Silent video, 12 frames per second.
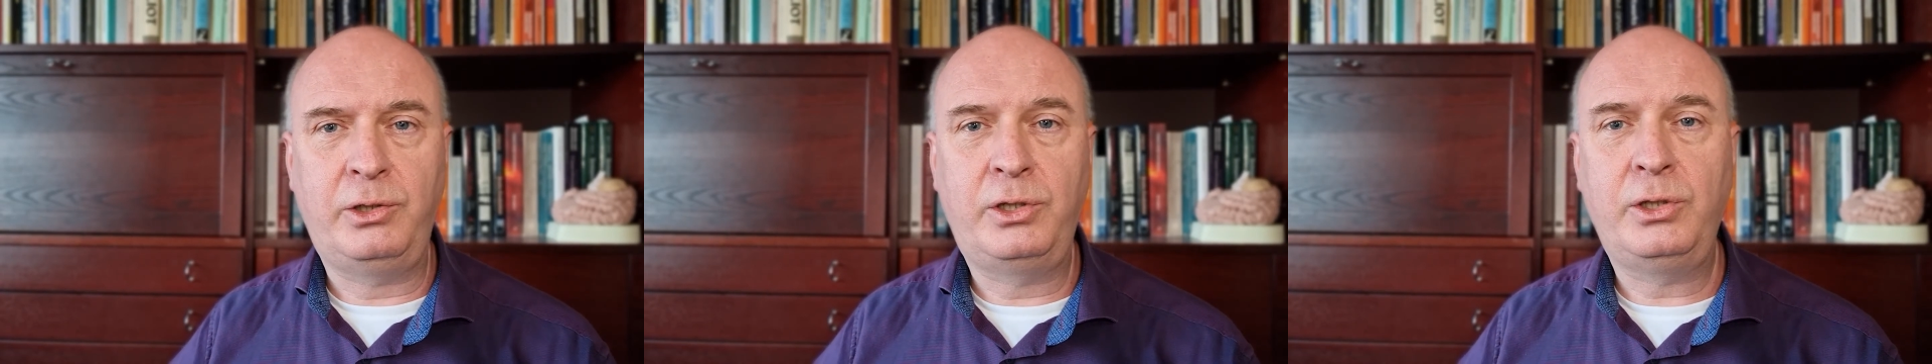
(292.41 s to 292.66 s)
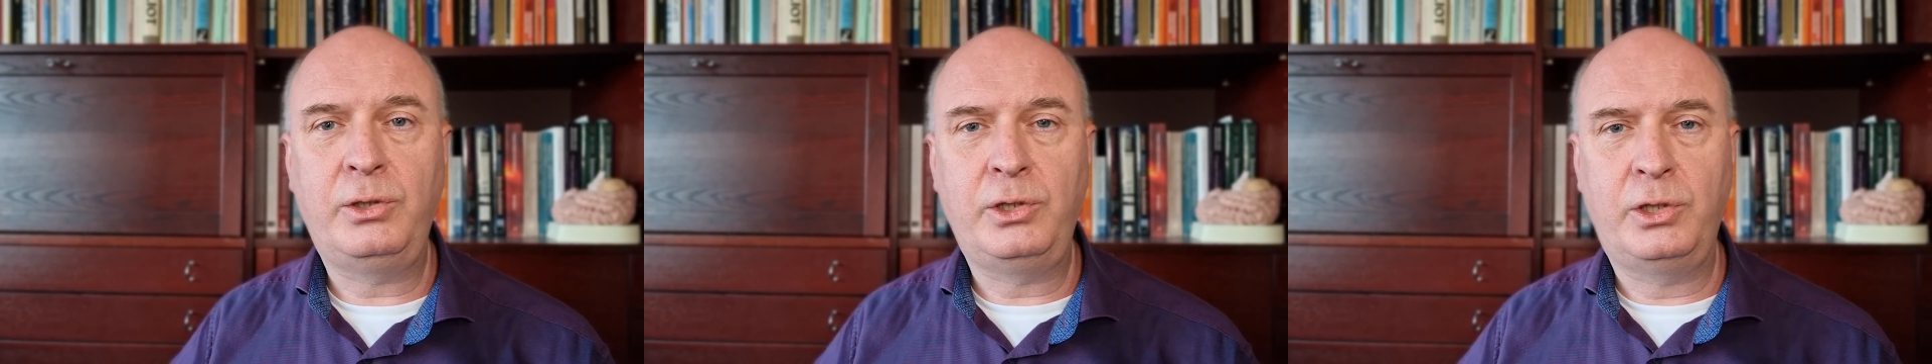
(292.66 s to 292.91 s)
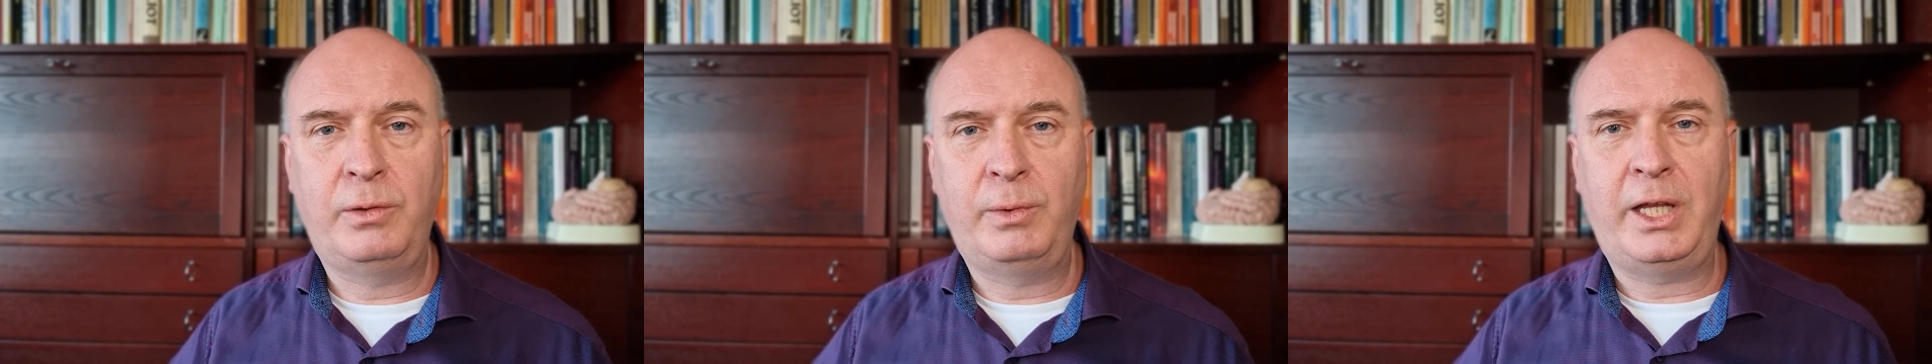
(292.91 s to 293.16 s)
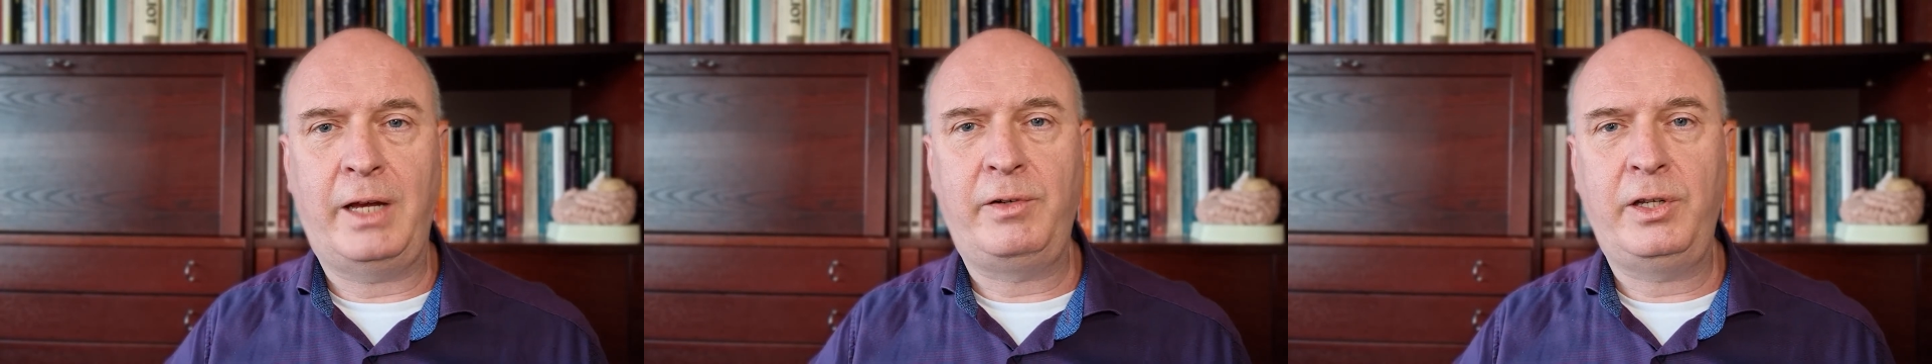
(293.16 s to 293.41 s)
You can do it
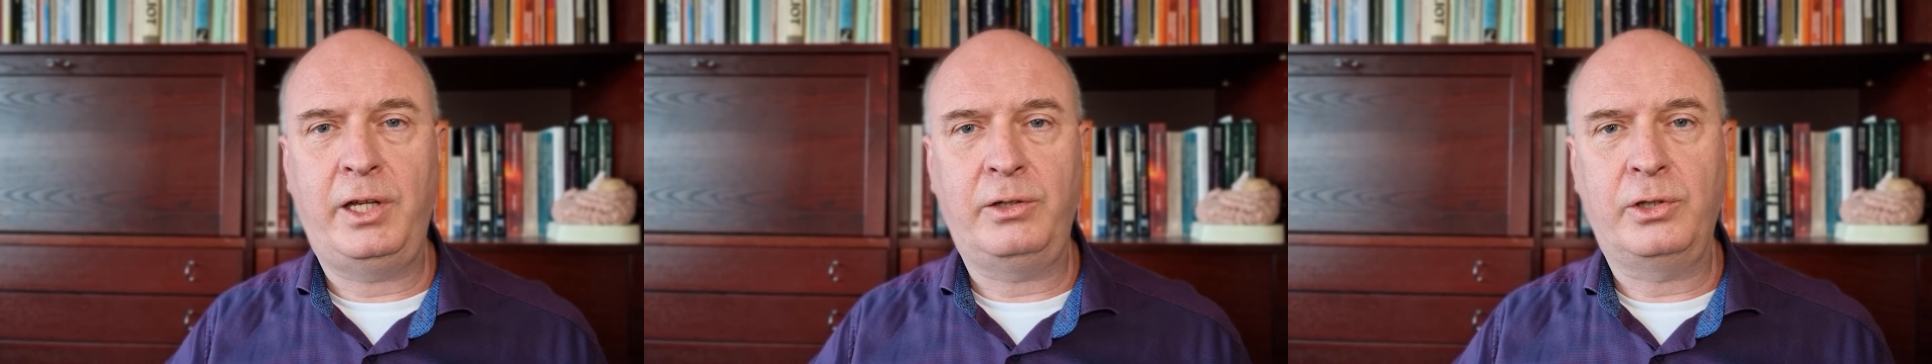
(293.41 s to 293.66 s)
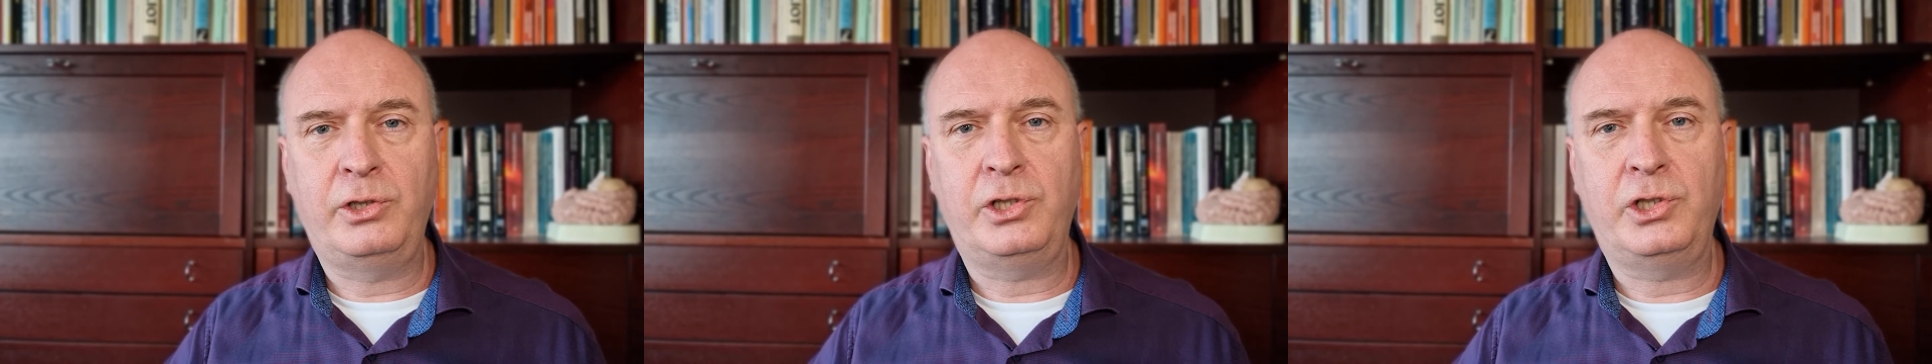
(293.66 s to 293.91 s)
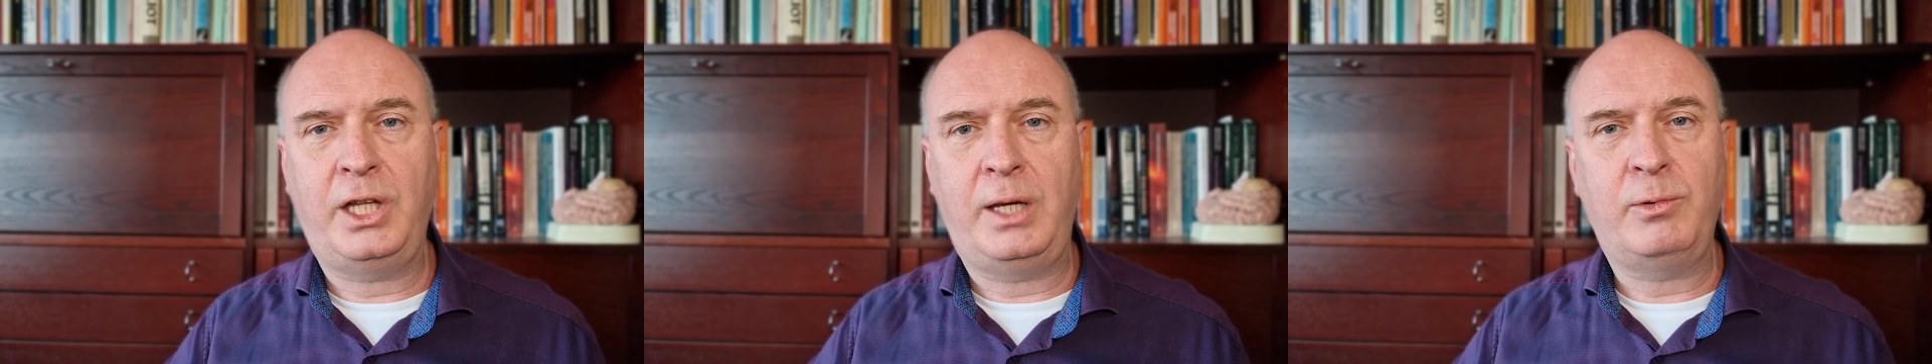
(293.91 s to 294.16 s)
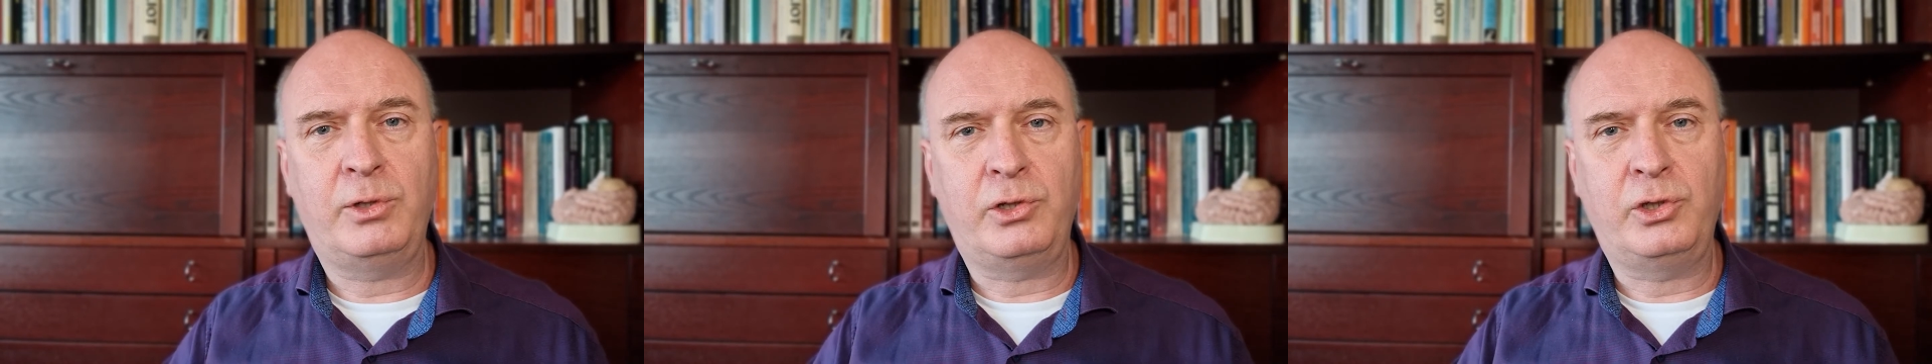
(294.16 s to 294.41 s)
with everything, not just
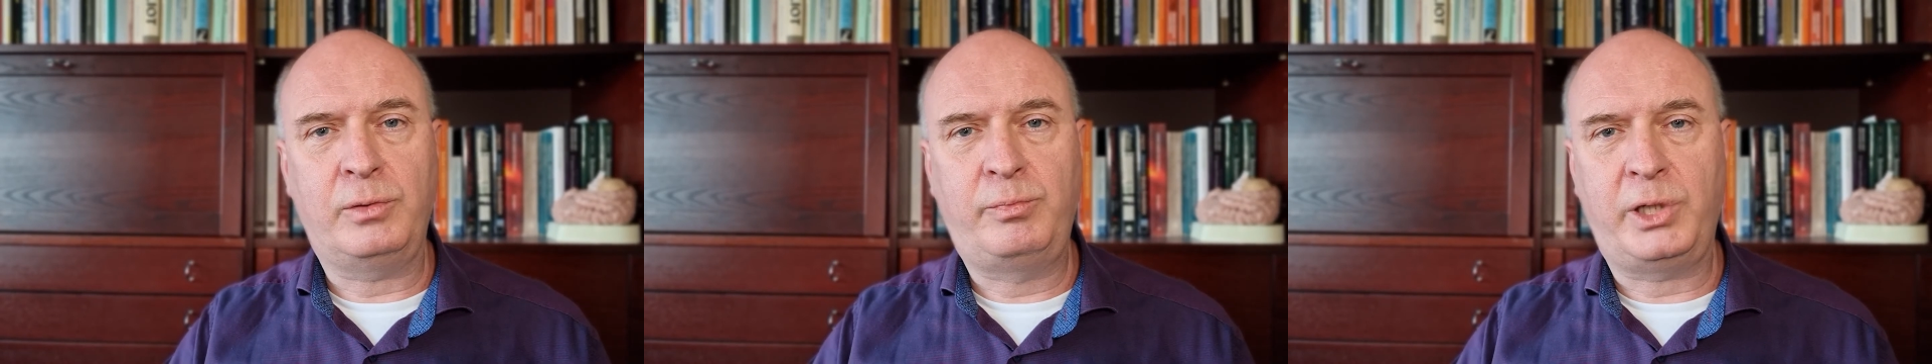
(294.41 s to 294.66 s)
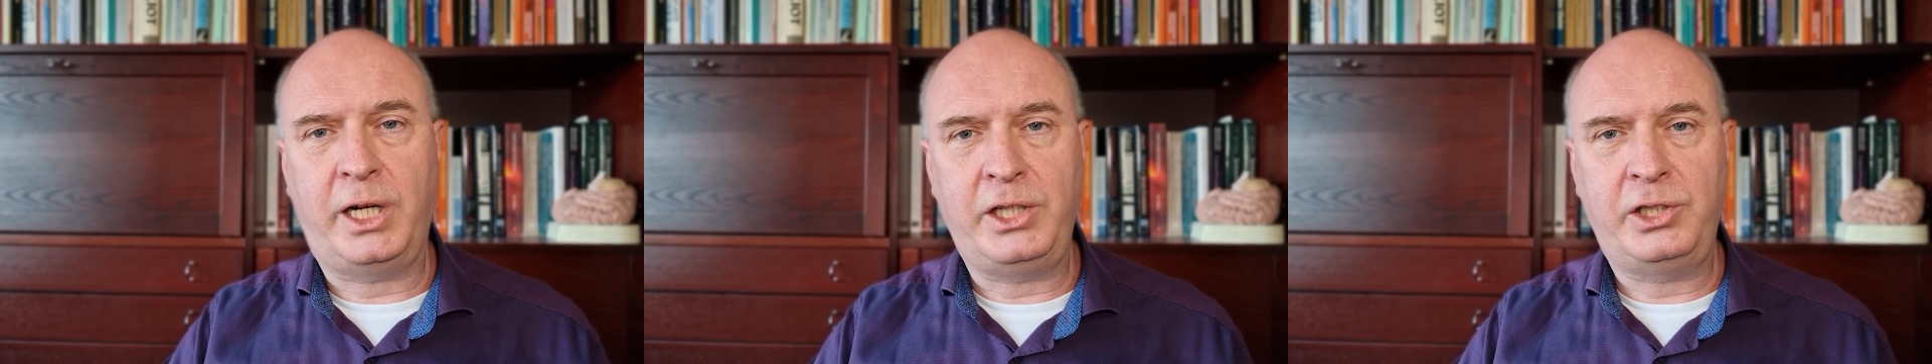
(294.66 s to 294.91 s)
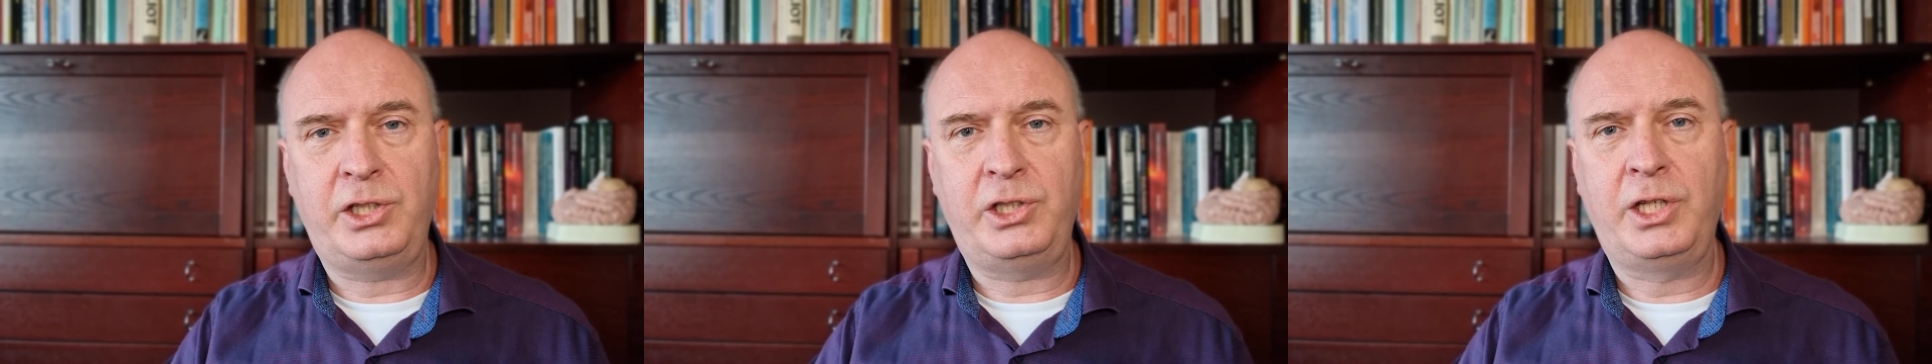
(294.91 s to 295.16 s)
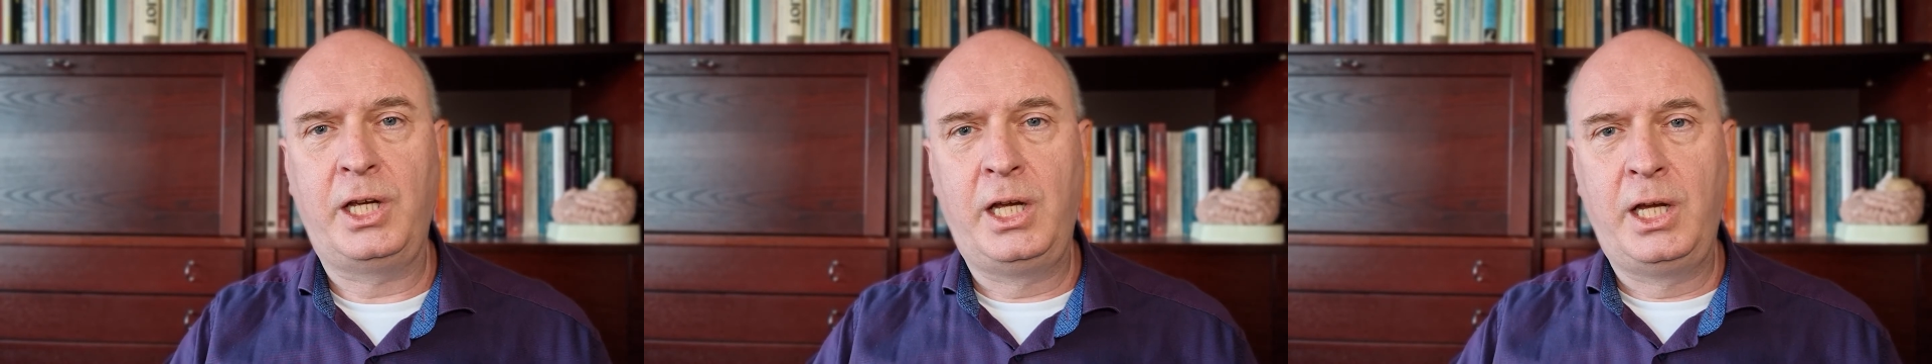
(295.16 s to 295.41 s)
names, but also prices